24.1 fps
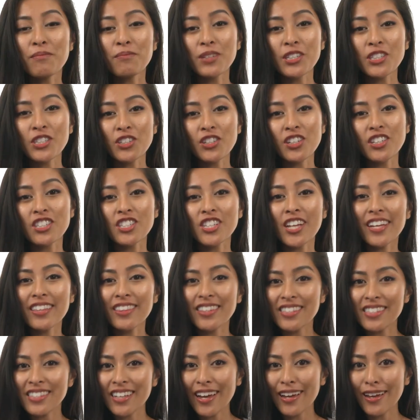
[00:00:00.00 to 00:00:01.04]
Be sure to check
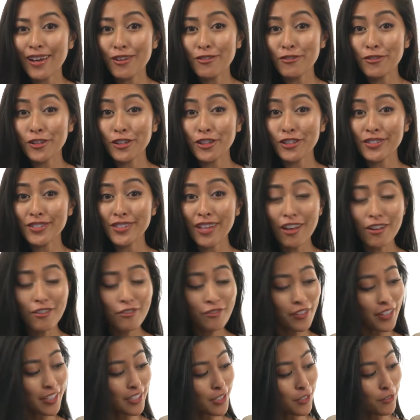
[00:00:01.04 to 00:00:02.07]
this guy out for
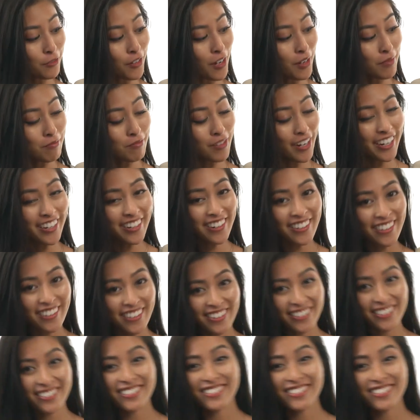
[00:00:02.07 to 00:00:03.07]
yourself. It's from Rieker.